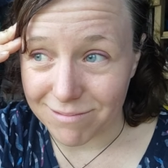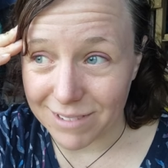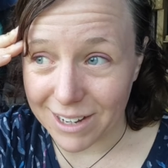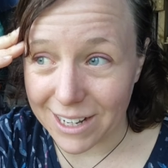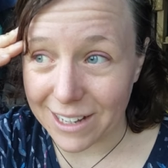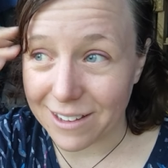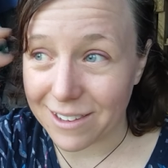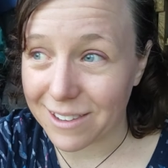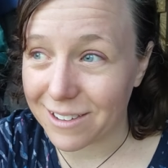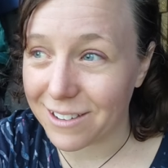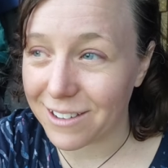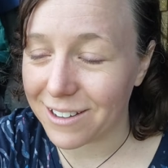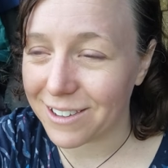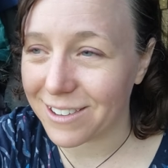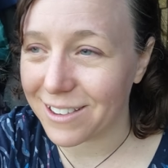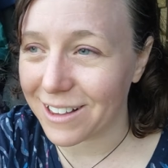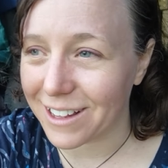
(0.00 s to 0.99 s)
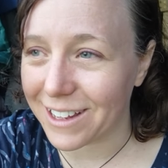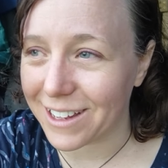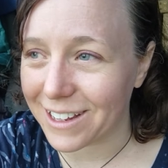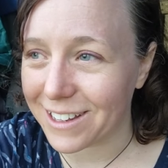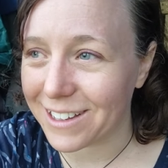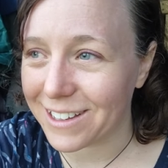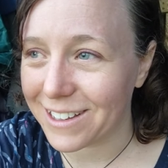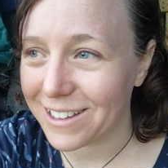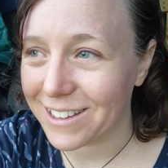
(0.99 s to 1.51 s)
And it's just
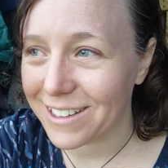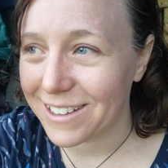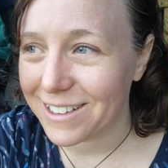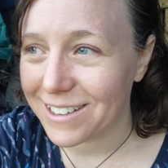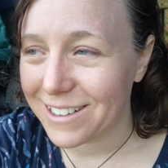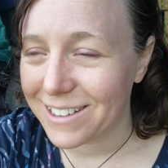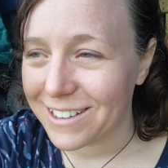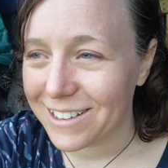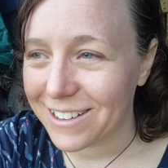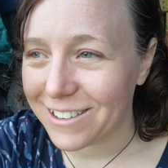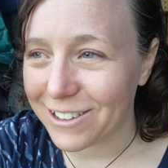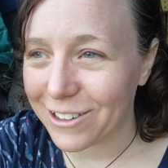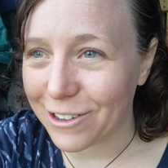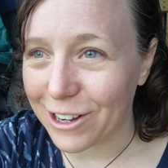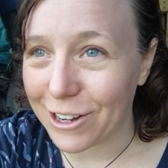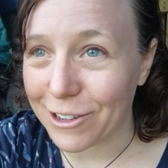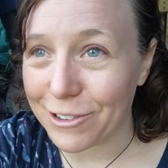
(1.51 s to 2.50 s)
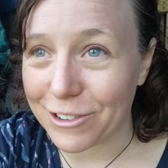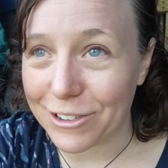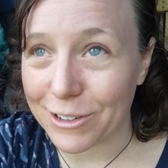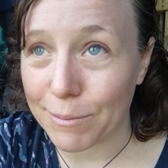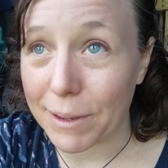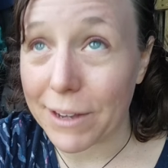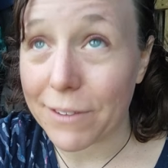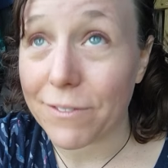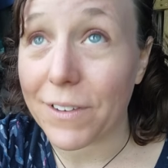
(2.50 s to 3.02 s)
like so close to
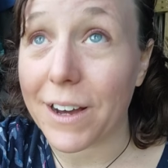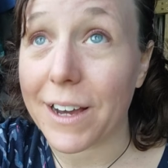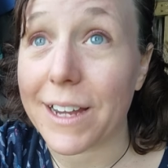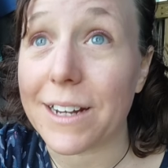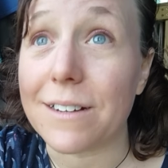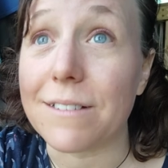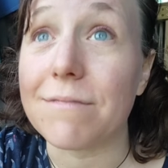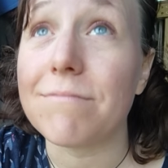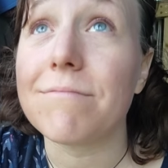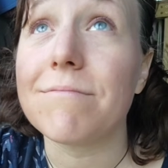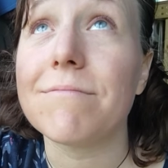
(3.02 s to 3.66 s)
being fine.